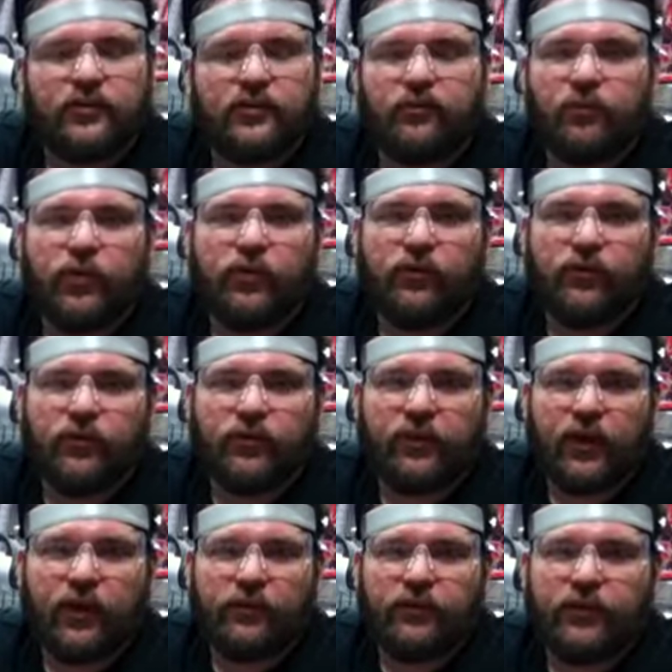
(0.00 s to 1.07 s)
just beautiful
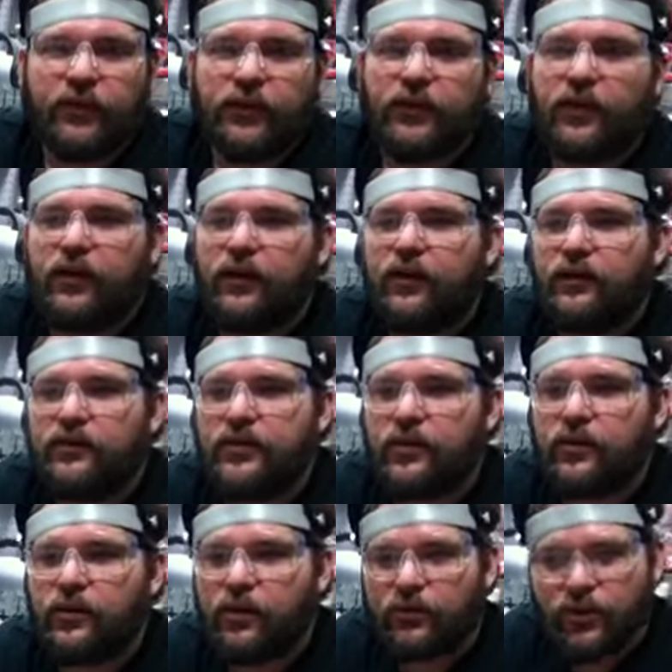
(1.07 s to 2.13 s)
stuff.
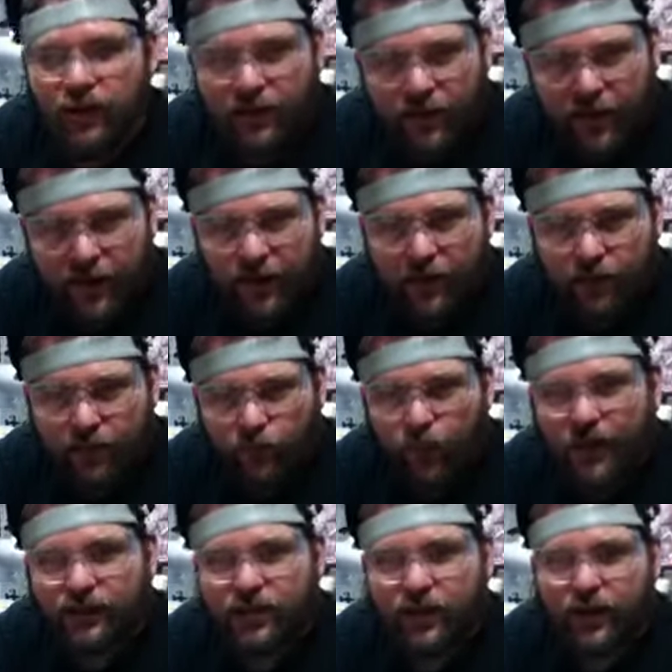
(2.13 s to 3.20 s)
So go check that out,
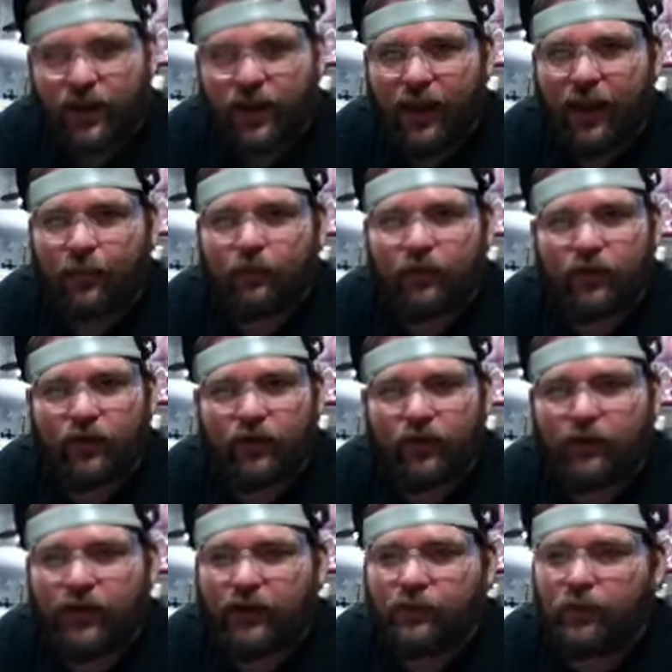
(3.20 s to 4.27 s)
Wadget Eye Games on
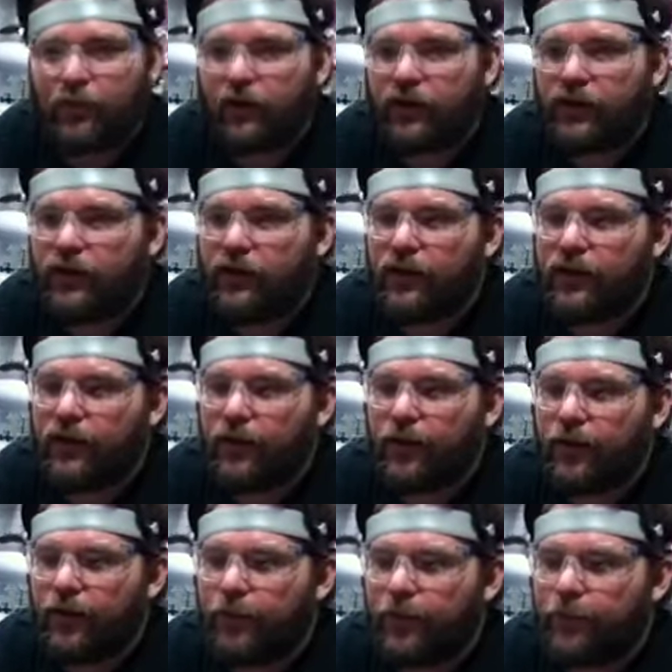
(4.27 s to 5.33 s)
Facebook.
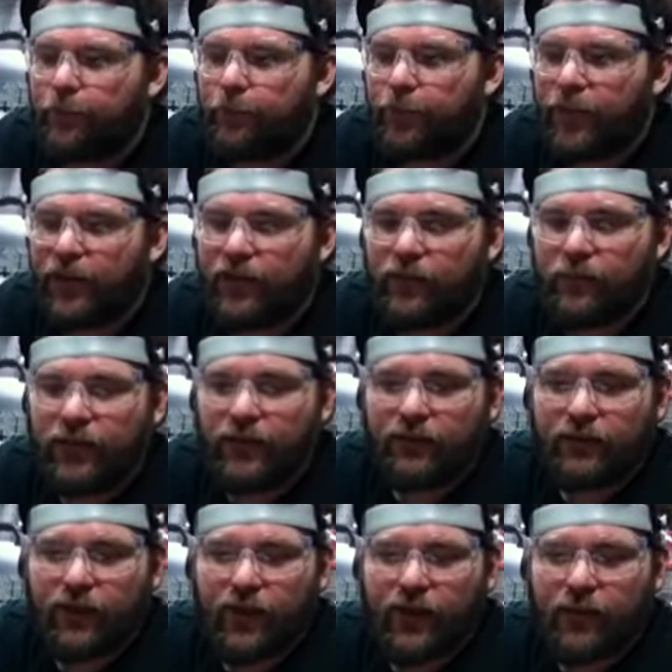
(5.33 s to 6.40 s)
In the
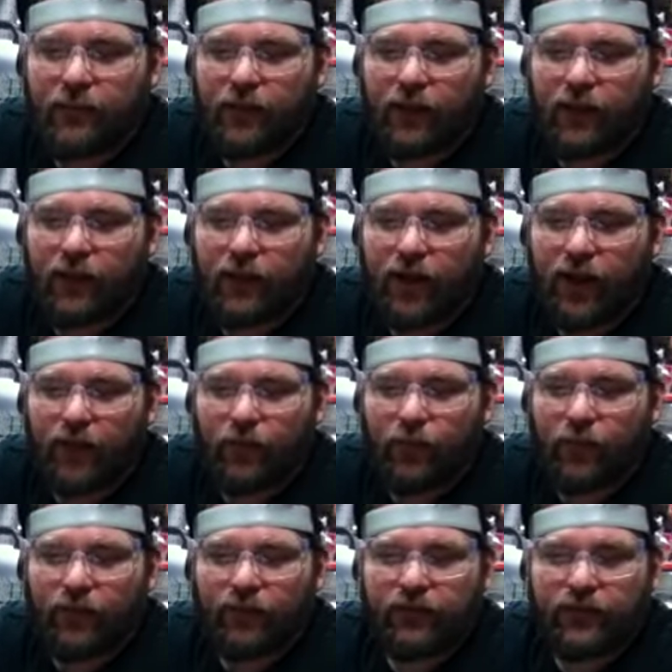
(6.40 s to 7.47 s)
meantime, I
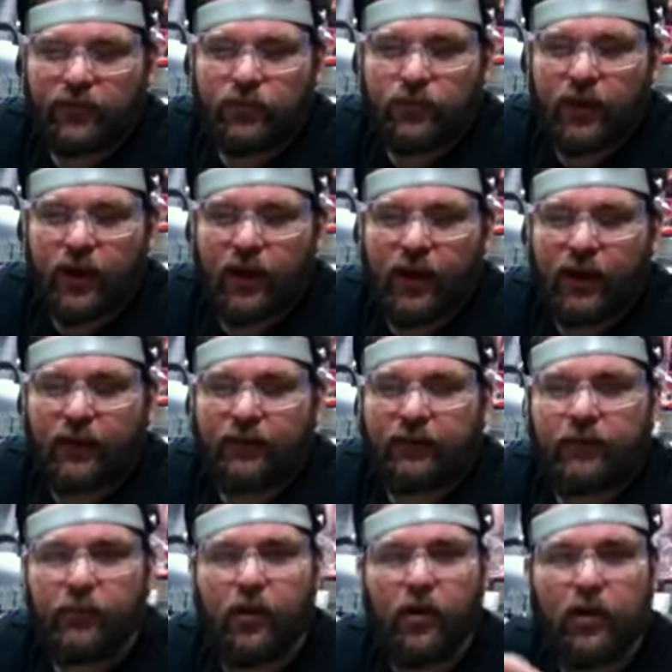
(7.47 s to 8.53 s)
will see you guys
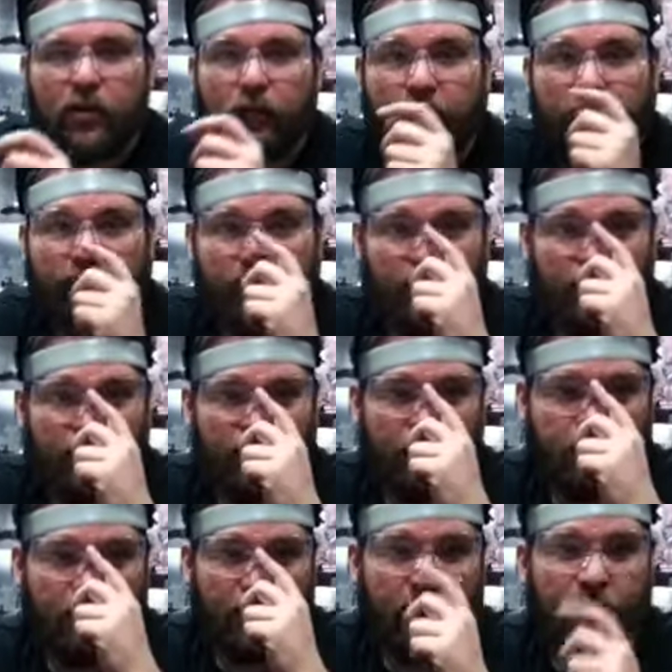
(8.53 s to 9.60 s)
tomorrow with another
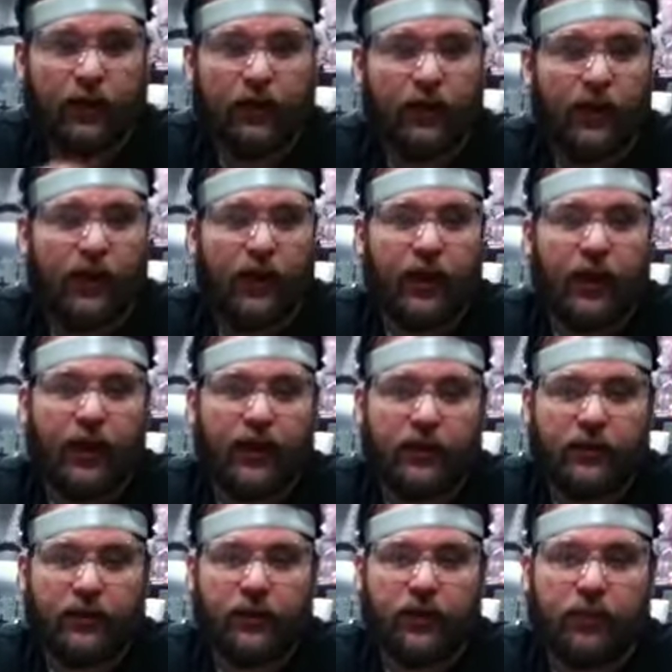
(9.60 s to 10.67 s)
update,
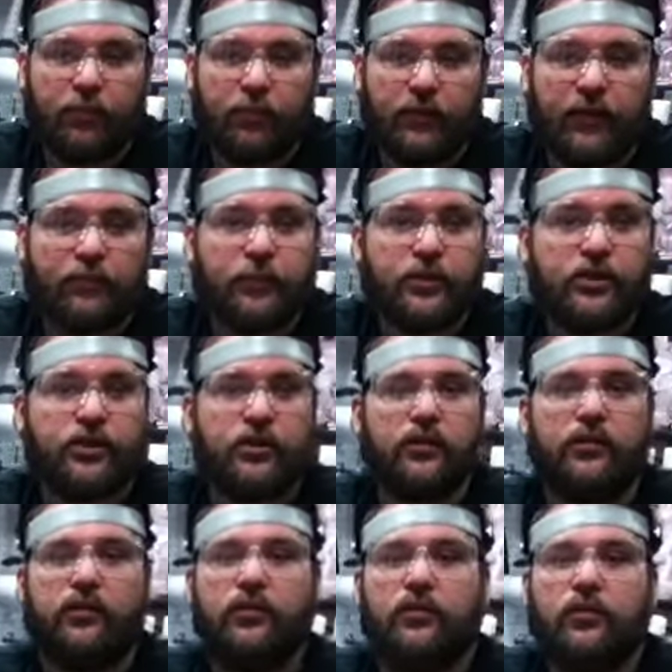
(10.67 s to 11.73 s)
and please be sure
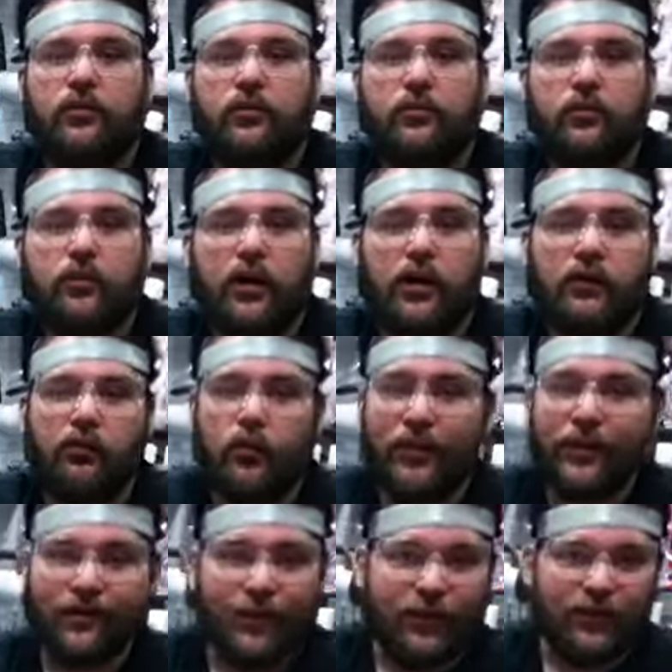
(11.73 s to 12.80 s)
to
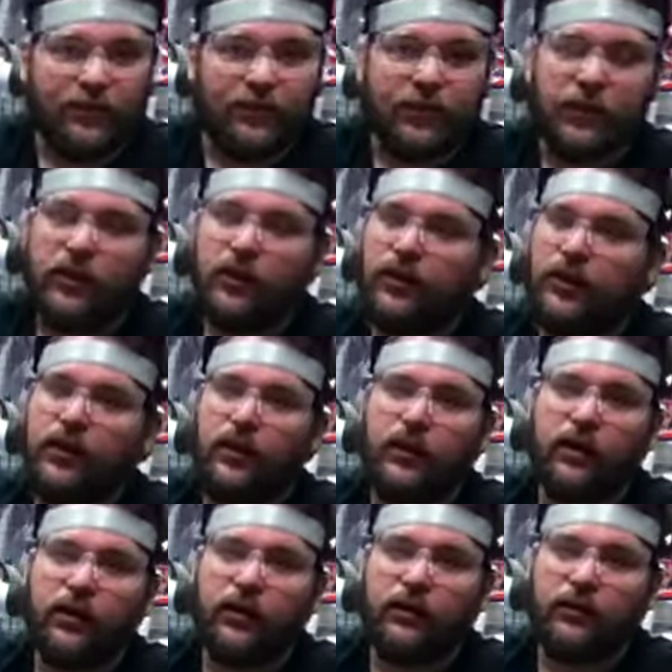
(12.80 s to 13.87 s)
tweet this,
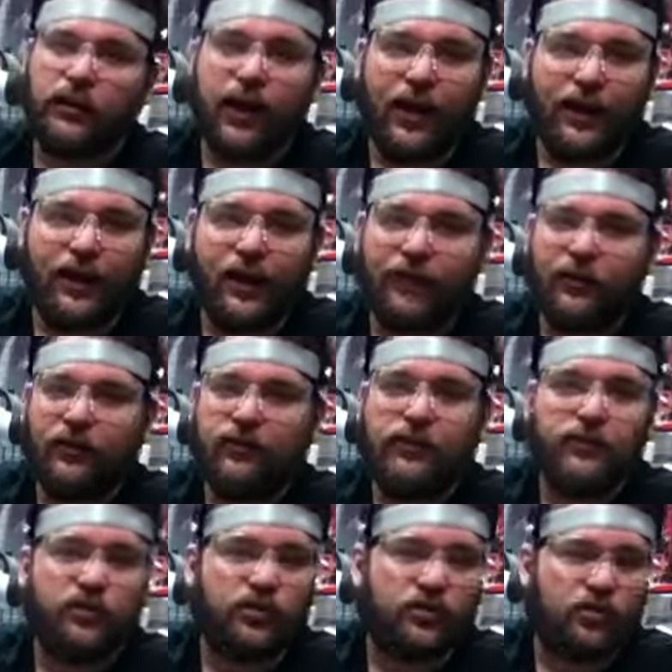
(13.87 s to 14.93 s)
like it,
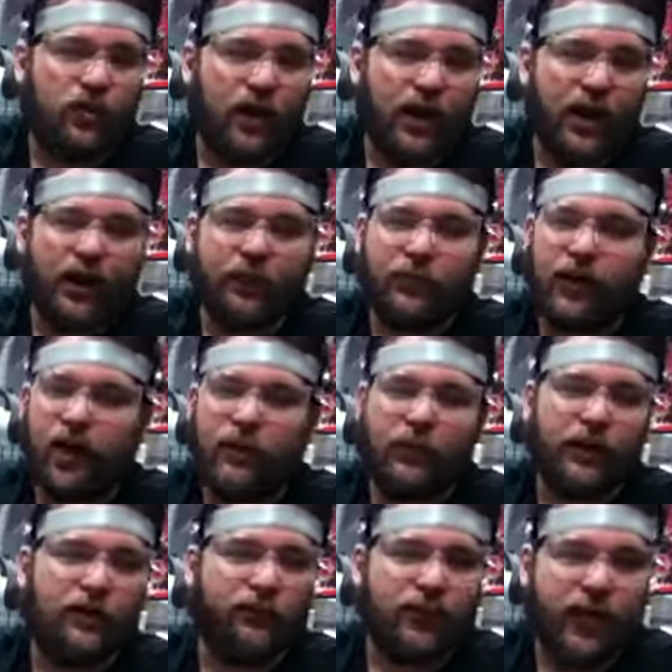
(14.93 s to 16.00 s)
subscribe,
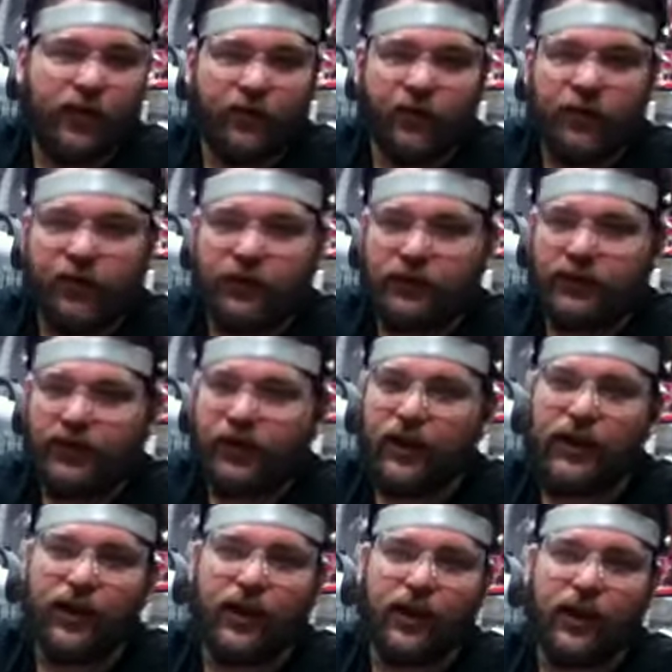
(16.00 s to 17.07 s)
comment if you have anything to
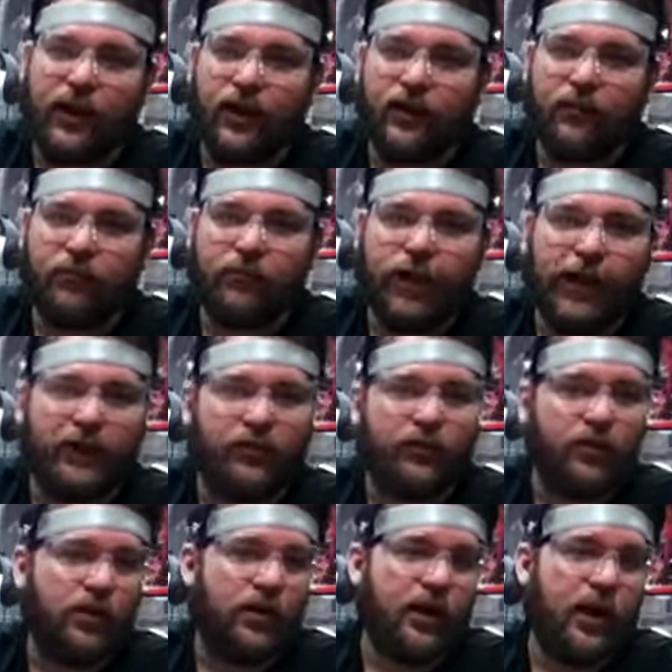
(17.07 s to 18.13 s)
say, and pass the
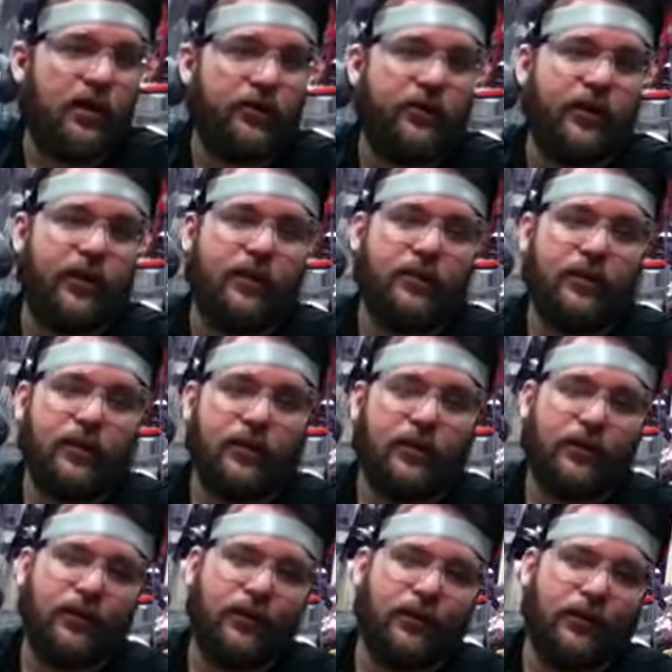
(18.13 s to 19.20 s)
word out that
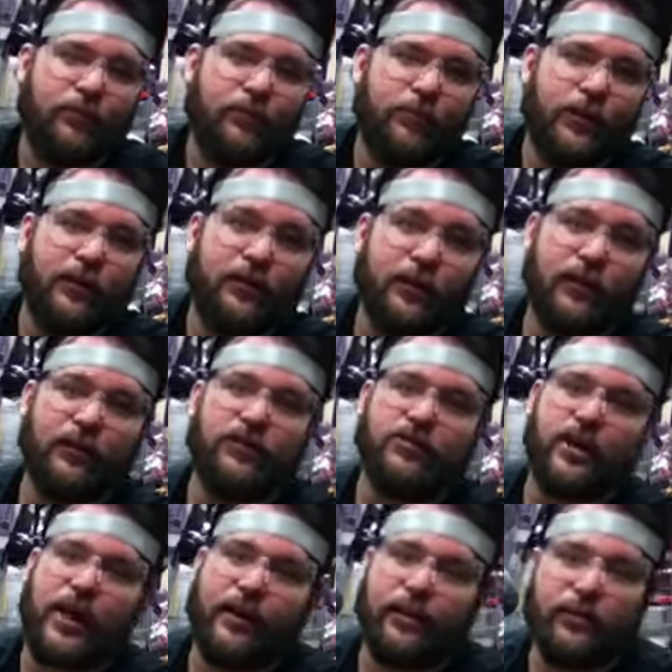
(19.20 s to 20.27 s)
I'm building
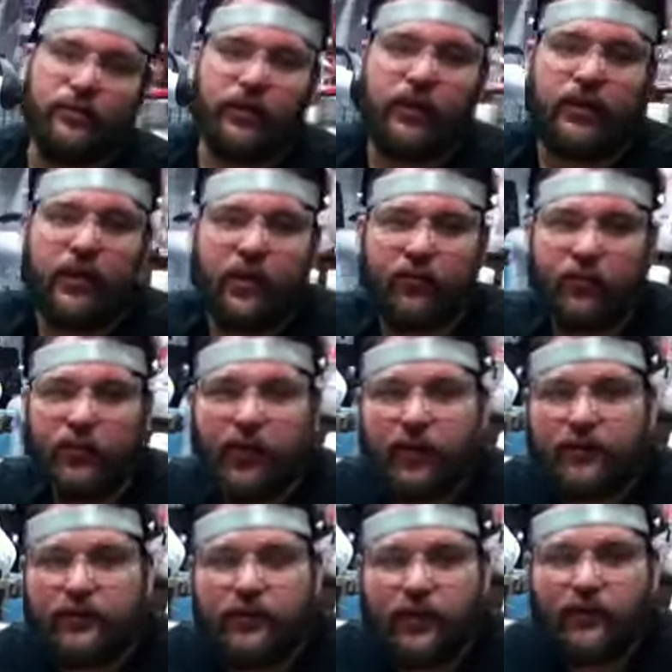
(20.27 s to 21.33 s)
Jack Houston the
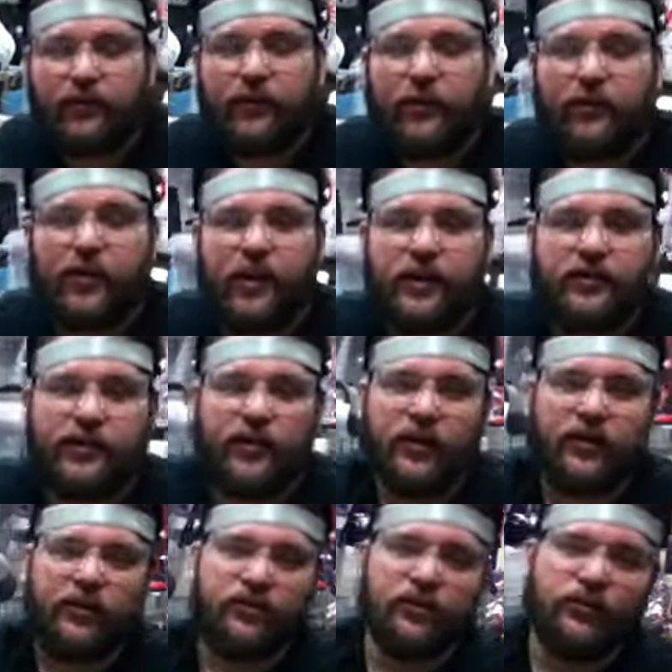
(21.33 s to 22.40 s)
Necronauts right in front of your eyes right
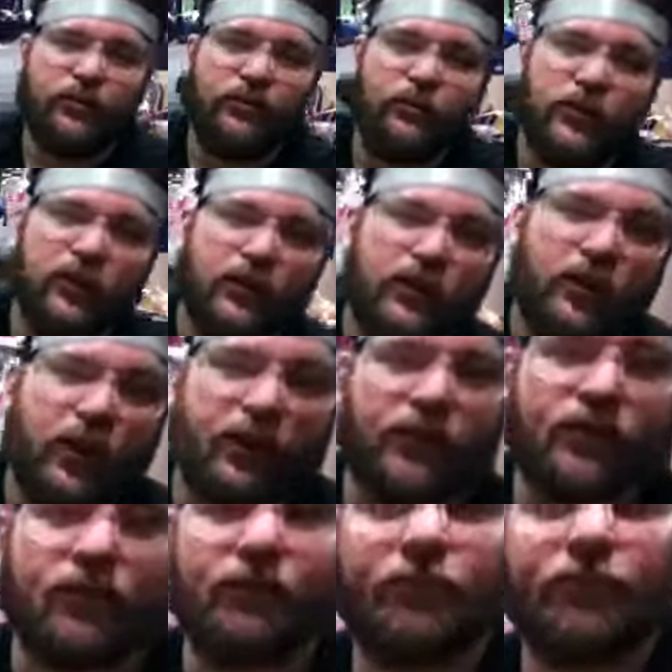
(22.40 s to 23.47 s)
here on YouTube. Thanks.